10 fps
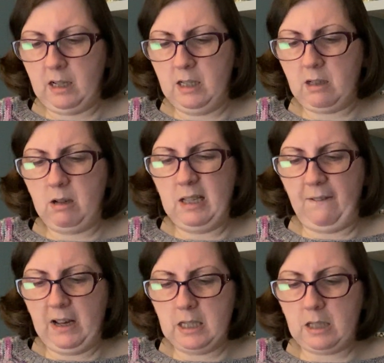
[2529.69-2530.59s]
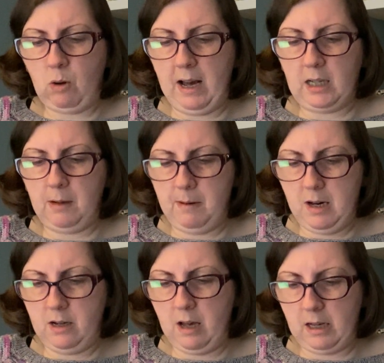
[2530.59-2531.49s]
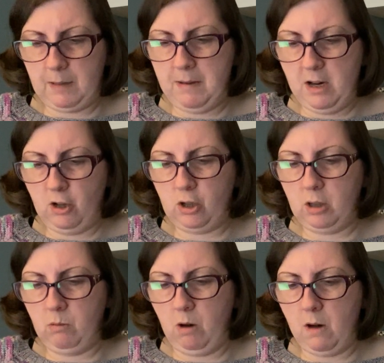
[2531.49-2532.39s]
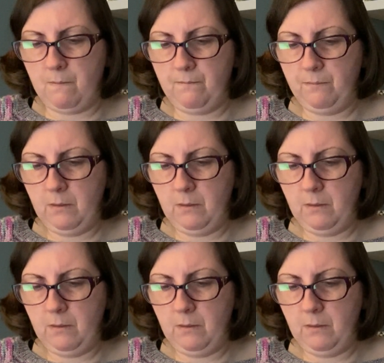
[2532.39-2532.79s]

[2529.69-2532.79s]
I think it's quite a commercial one.